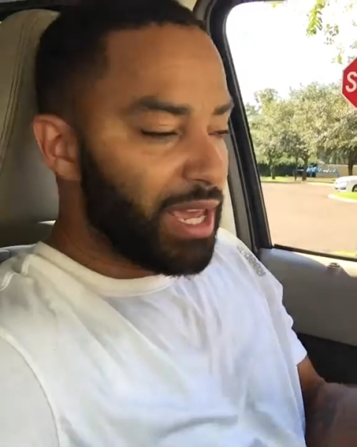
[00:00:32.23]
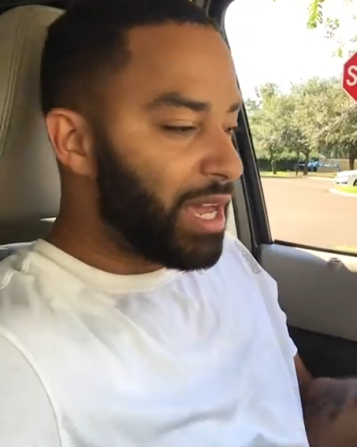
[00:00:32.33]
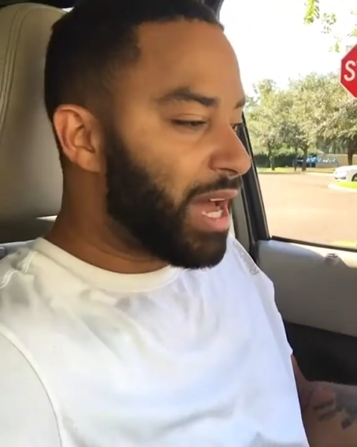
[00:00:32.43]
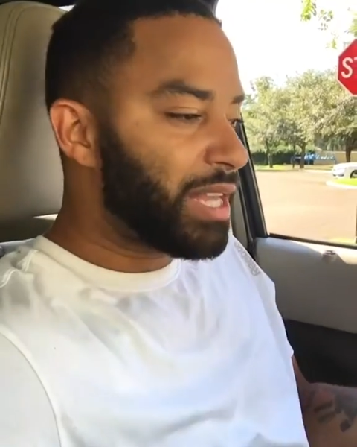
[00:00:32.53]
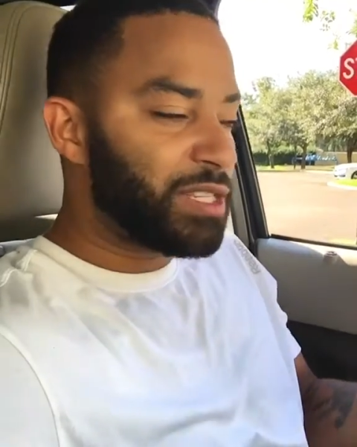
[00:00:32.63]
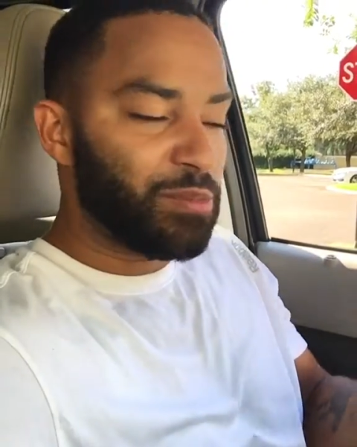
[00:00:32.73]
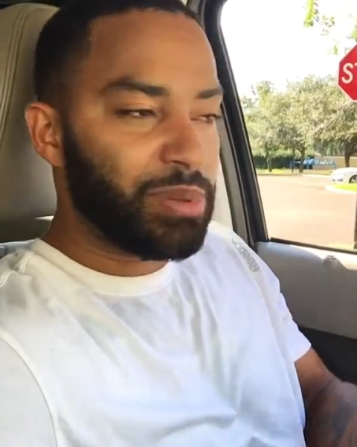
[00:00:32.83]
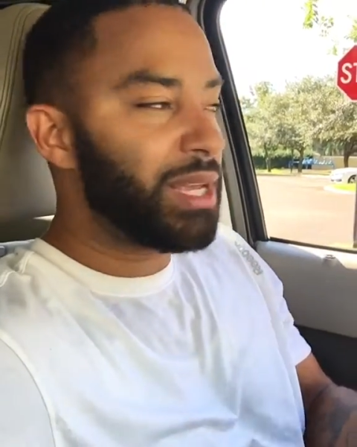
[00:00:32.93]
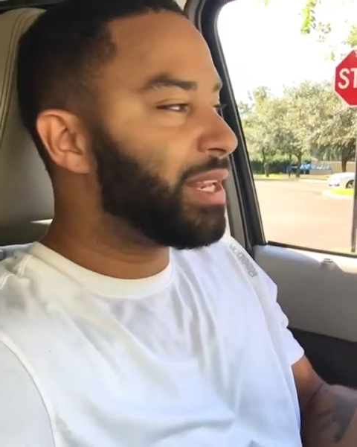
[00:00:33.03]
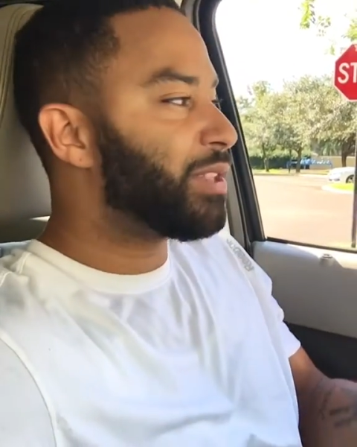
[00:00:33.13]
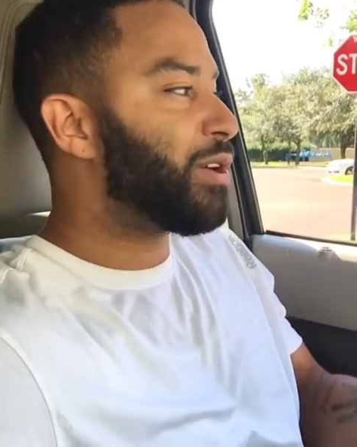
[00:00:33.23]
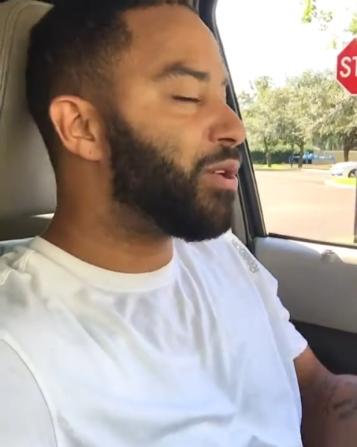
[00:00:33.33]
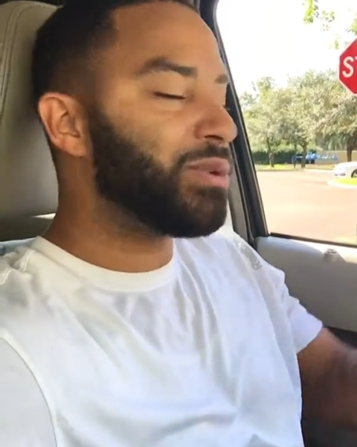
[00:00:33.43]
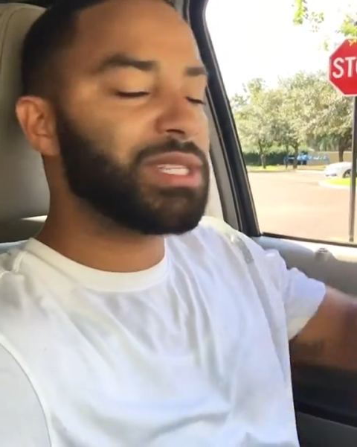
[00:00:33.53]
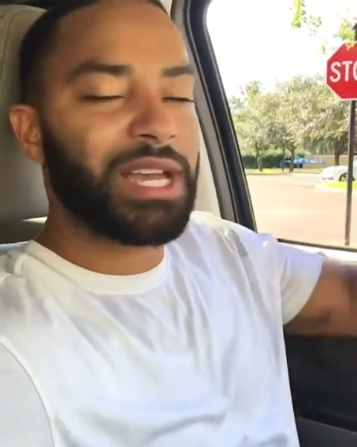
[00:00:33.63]
contemplating the
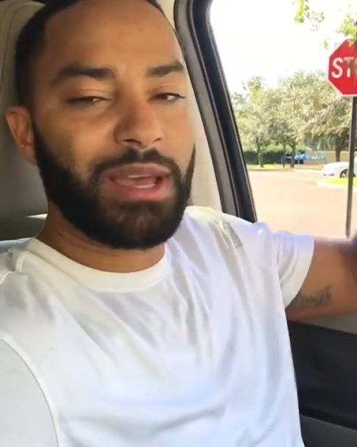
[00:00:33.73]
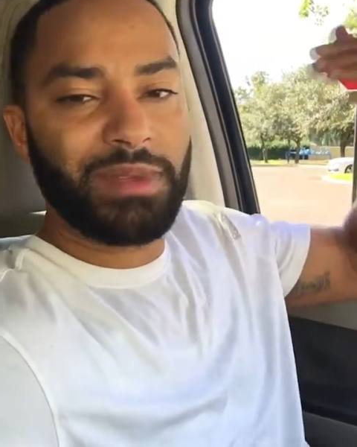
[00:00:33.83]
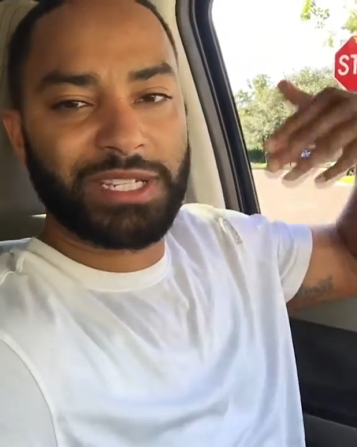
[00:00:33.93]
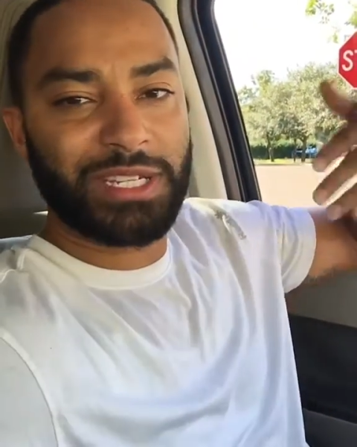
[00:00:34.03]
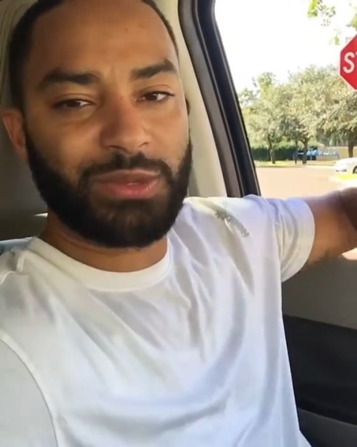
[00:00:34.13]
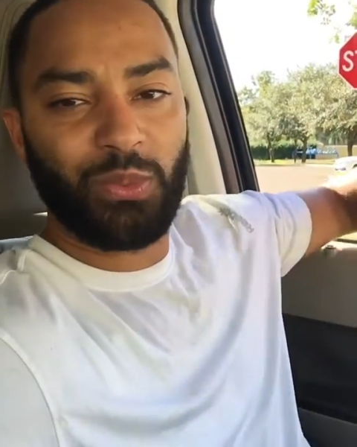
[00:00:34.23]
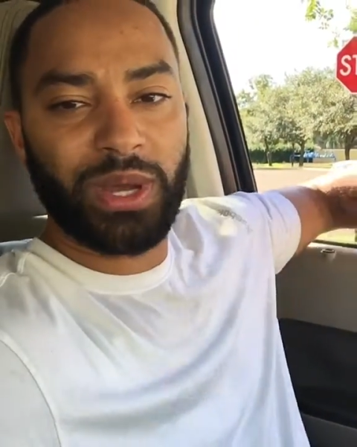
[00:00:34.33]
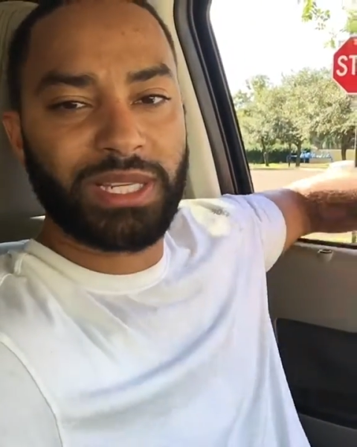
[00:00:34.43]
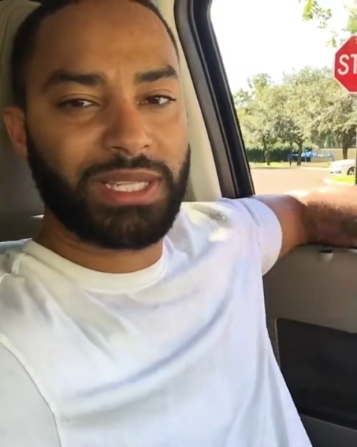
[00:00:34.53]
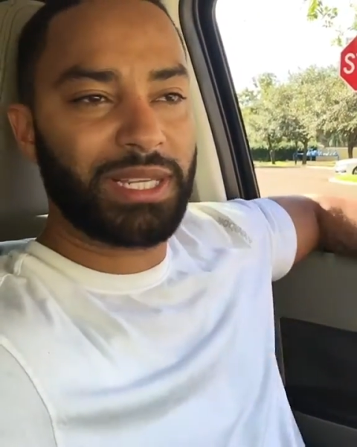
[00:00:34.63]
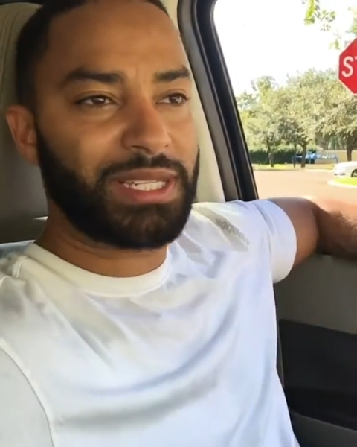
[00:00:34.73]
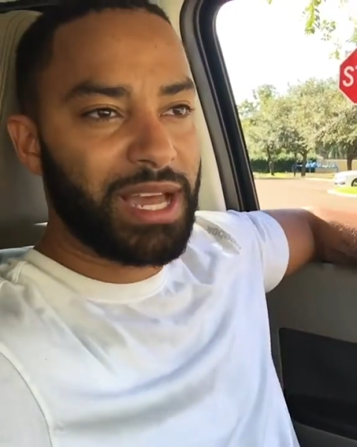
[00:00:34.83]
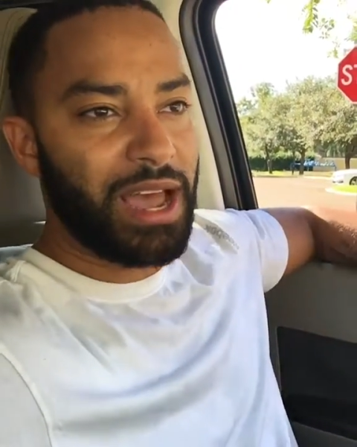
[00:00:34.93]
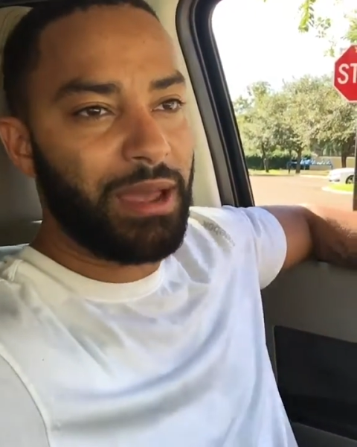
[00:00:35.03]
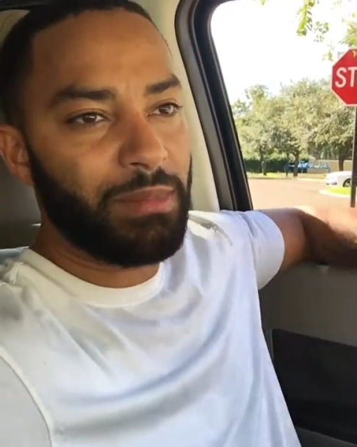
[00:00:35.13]
whole time that's just wasting
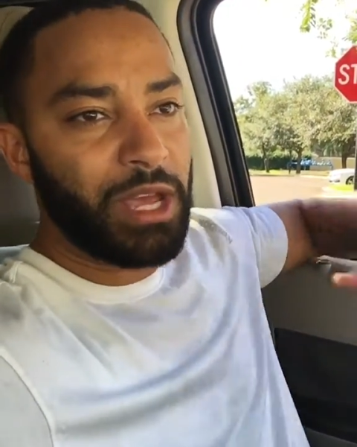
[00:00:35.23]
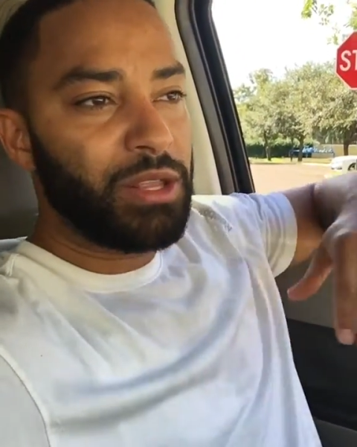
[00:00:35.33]
time